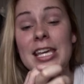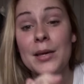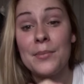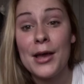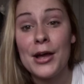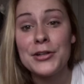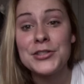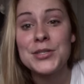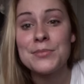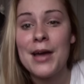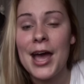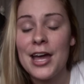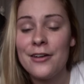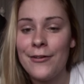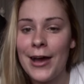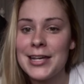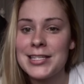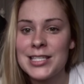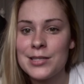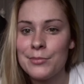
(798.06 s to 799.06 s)
Email to my
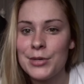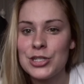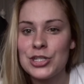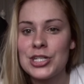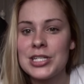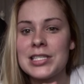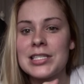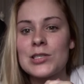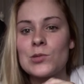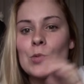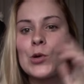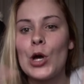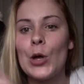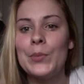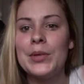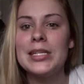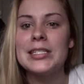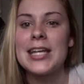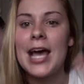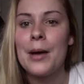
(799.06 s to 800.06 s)
advice submissions will
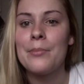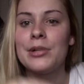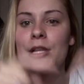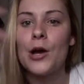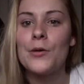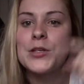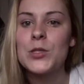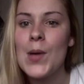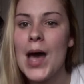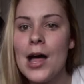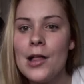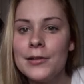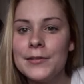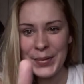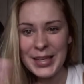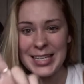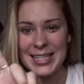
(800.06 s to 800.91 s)
be down below as well.